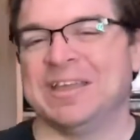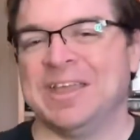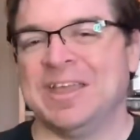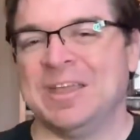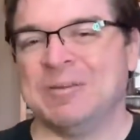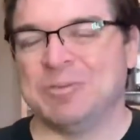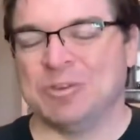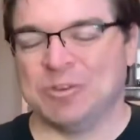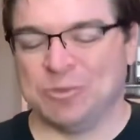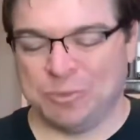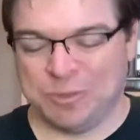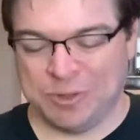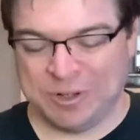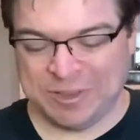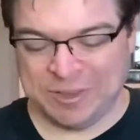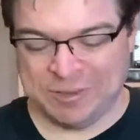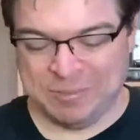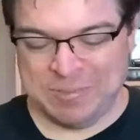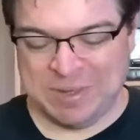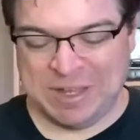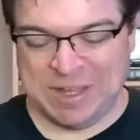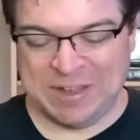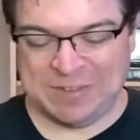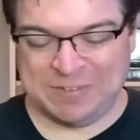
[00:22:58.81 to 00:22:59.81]
game as one of
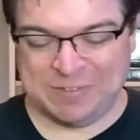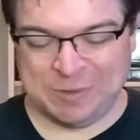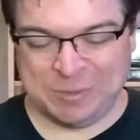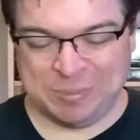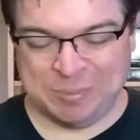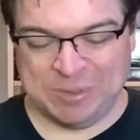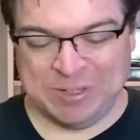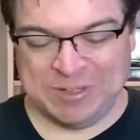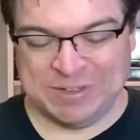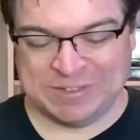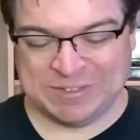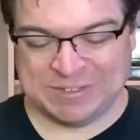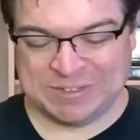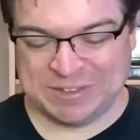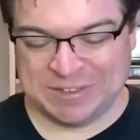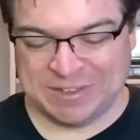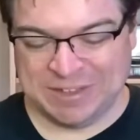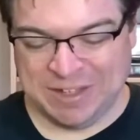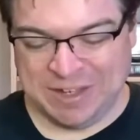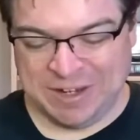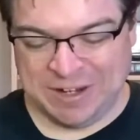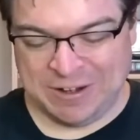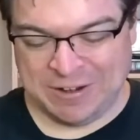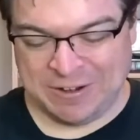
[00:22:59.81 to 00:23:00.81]
the masterpieces of
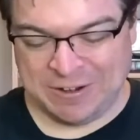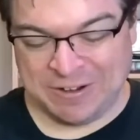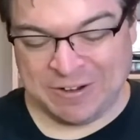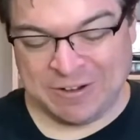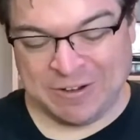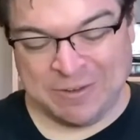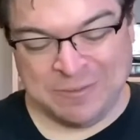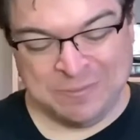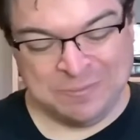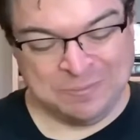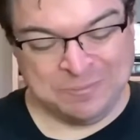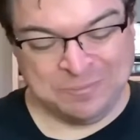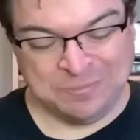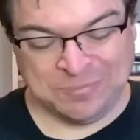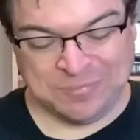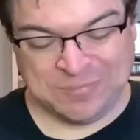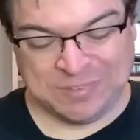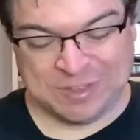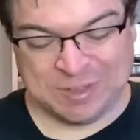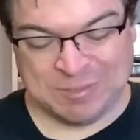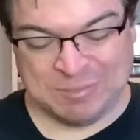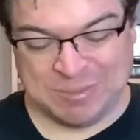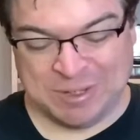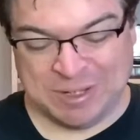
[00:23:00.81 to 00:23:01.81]
the era,
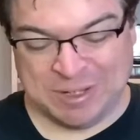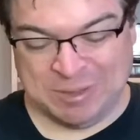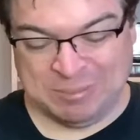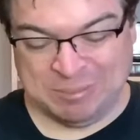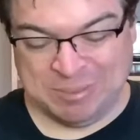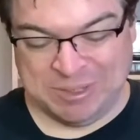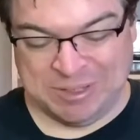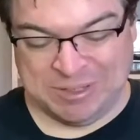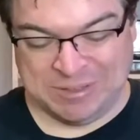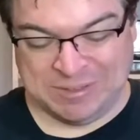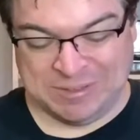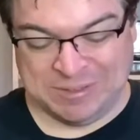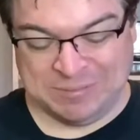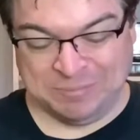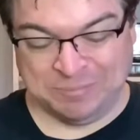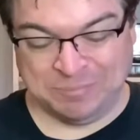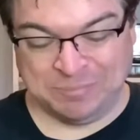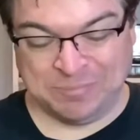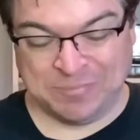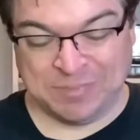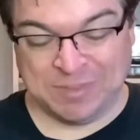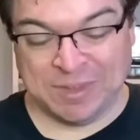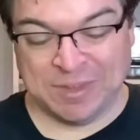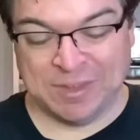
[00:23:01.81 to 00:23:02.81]
in my opinion.
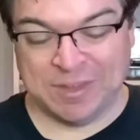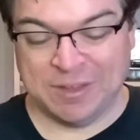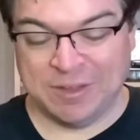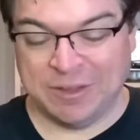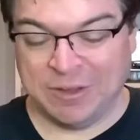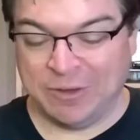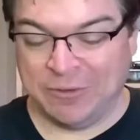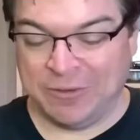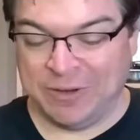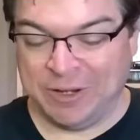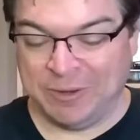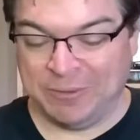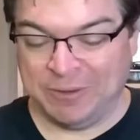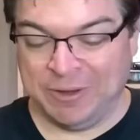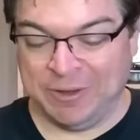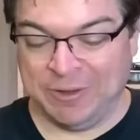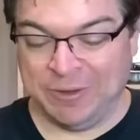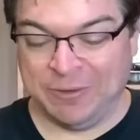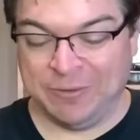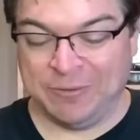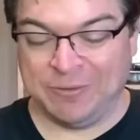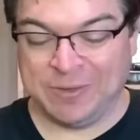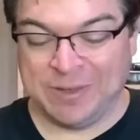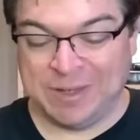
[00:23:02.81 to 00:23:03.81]
Oh, here we
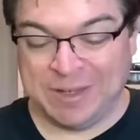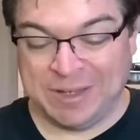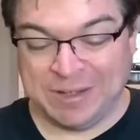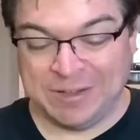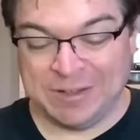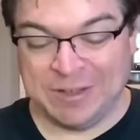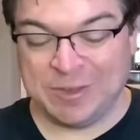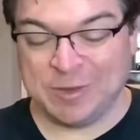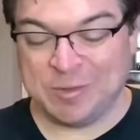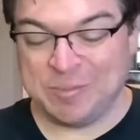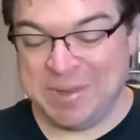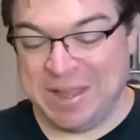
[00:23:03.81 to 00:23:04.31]
go. Another